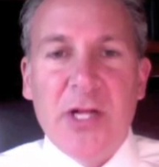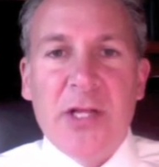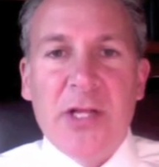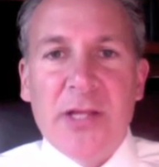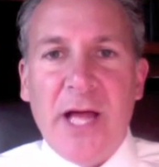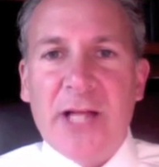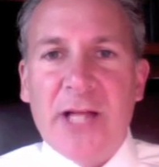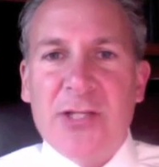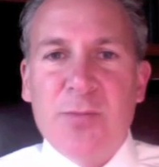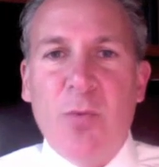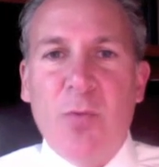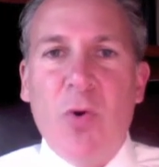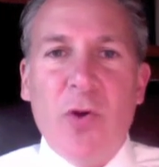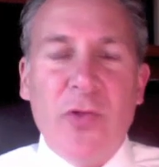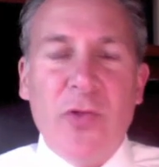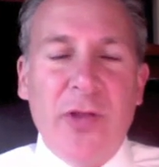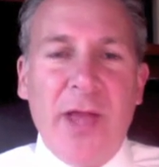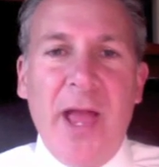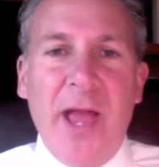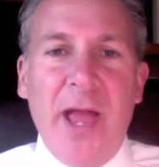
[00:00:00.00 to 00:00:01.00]
That's
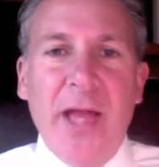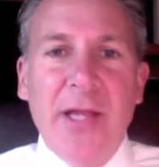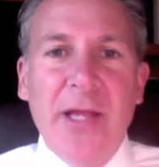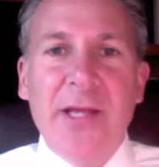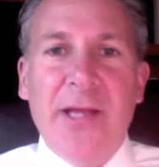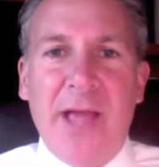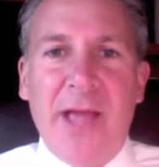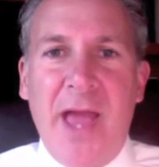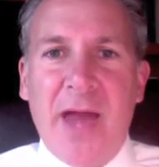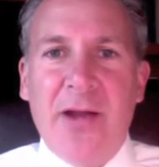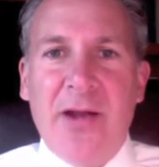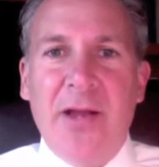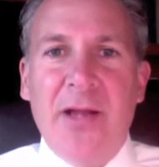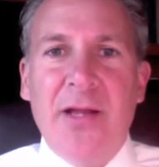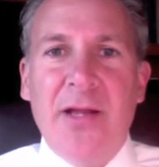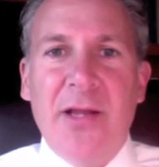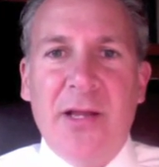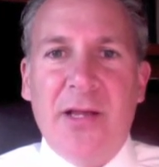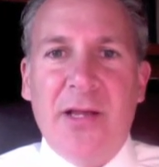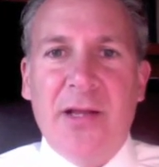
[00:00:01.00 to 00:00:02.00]
more than any
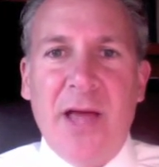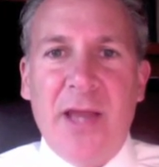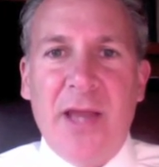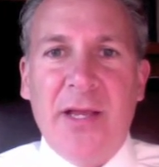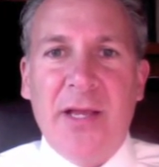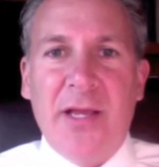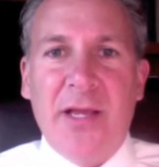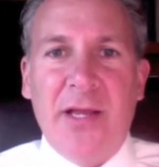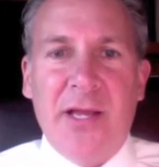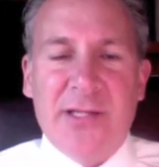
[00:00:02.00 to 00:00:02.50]
candidate in Connecticut